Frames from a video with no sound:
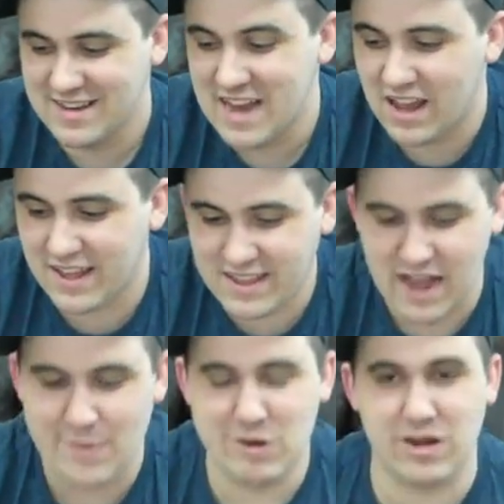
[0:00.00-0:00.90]
It's not like the
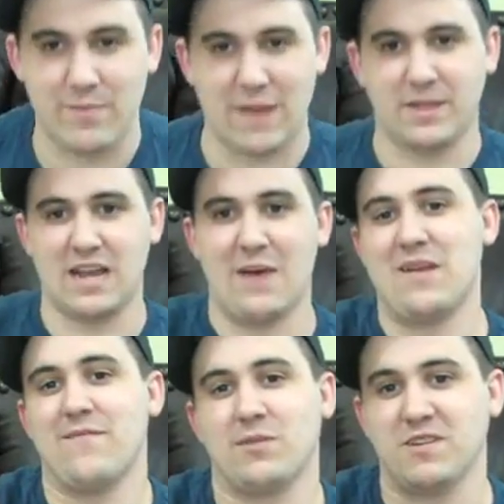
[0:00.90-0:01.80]
Chimera you can pop the top
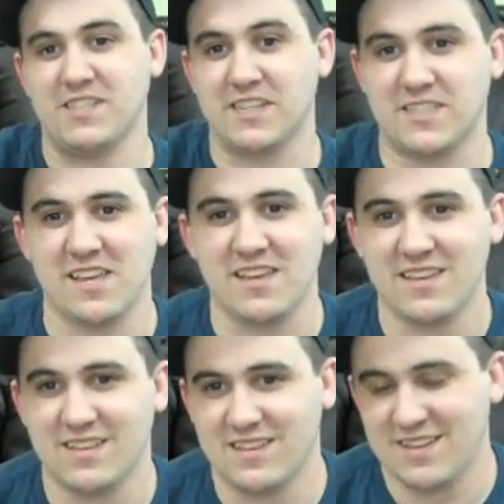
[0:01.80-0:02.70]
and have a
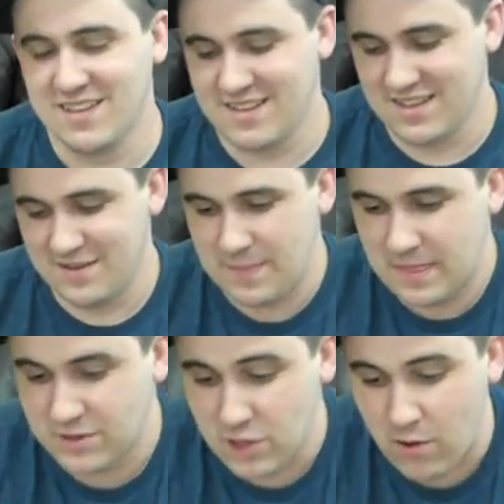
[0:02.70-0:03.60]
360. Right.
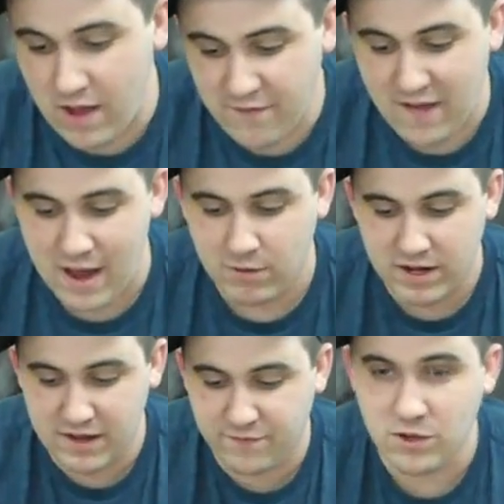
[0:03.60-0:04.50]
So yeah. if I
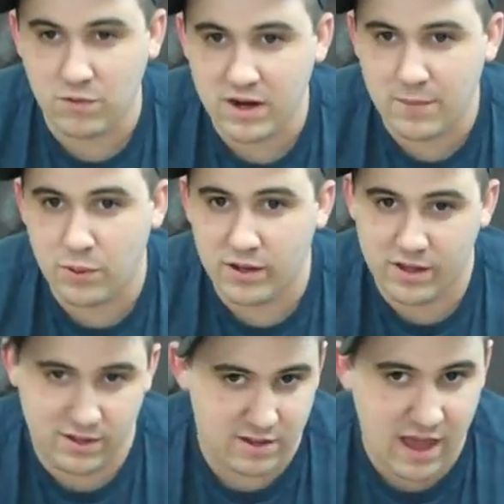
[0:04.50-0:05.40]
were, if you were gonna put
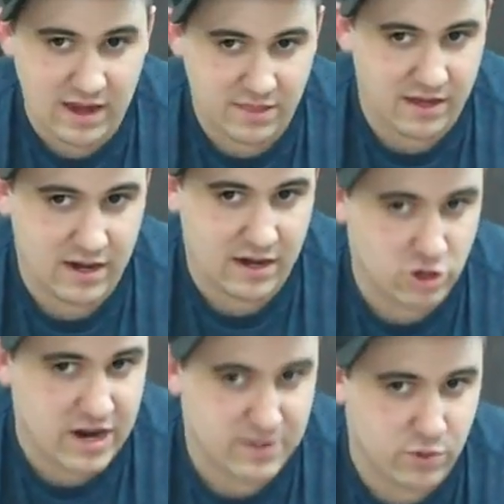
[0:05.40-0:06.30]
anything in a
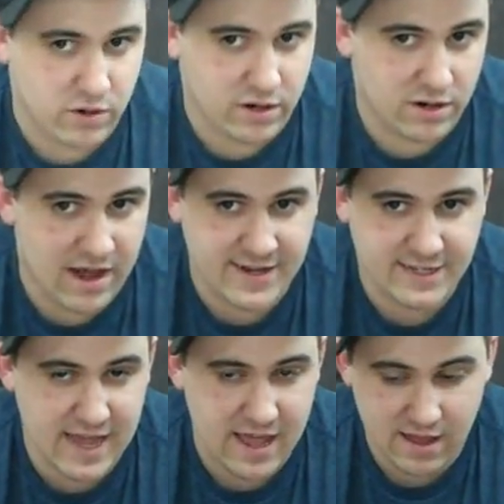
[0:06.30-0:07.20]
transport, I'd
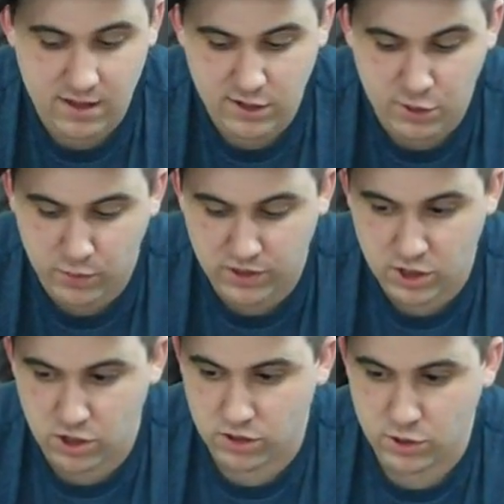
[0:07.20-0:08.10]
say you'd
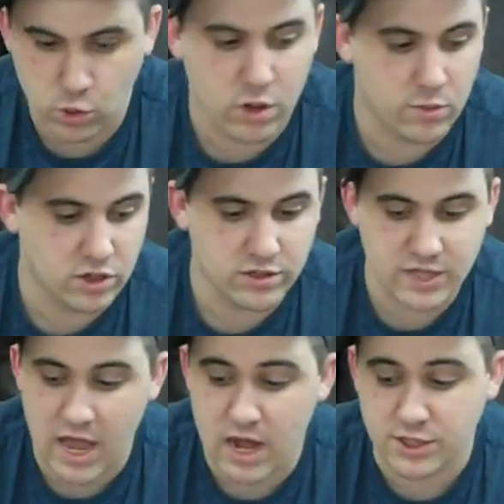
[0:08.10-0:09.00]
put your normal
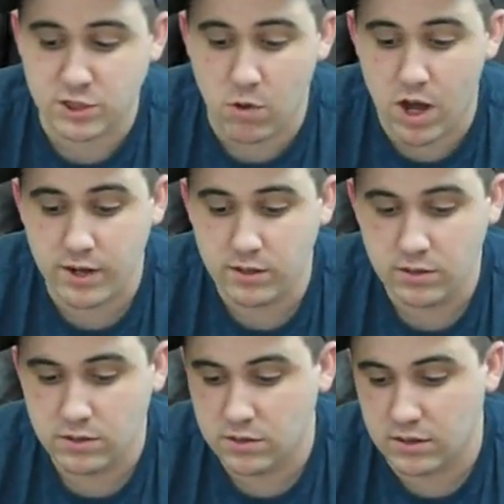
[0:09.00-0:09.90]
Scion squad
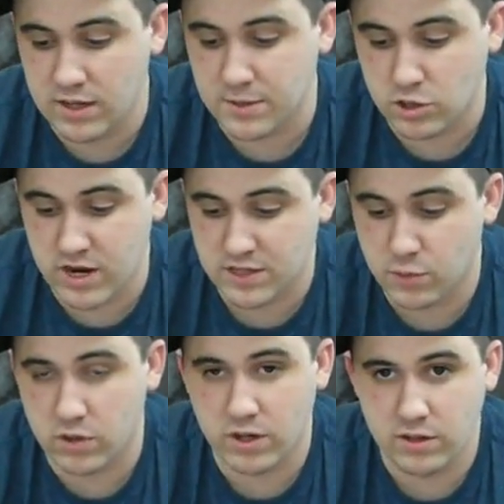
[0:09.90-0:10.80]
in the
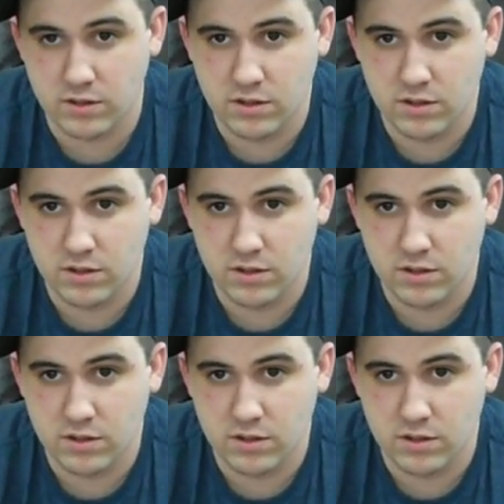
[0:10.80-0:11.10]
transport,